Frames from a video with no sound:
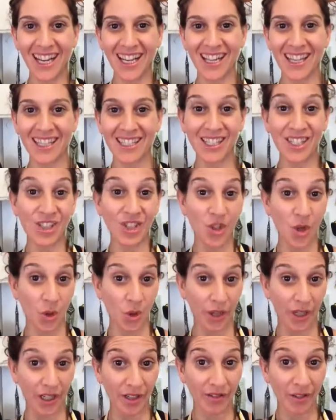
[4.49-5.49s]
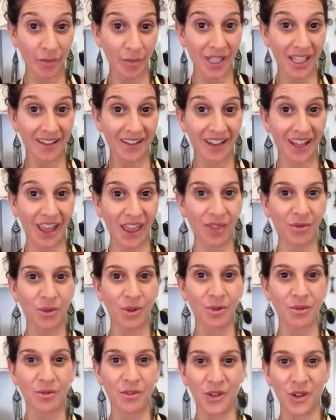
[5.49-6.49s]
This is Dory from Healing
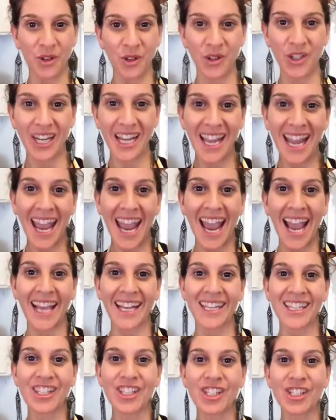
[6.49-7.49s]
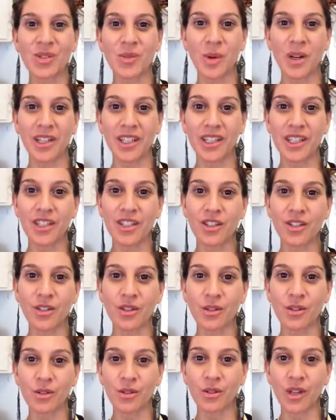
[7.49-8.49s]
Through Food, and I just wanted
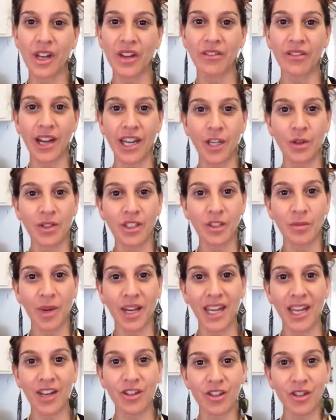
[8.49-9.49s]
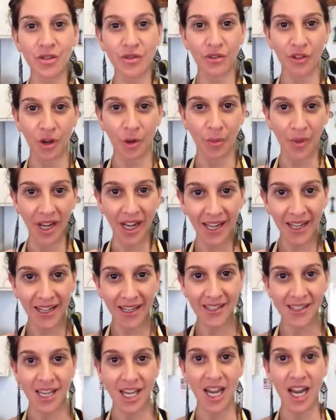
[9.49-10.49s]
to invite you into my kitchen for a minute
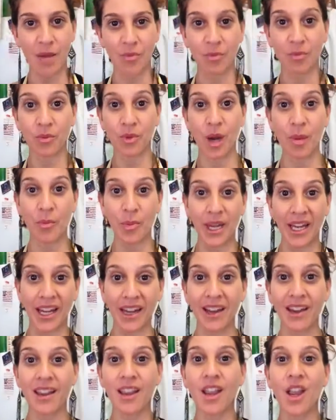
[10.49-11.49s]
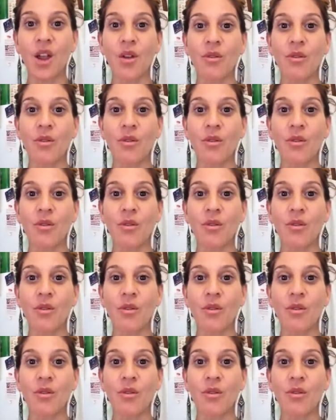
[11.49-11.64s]
because I am prepping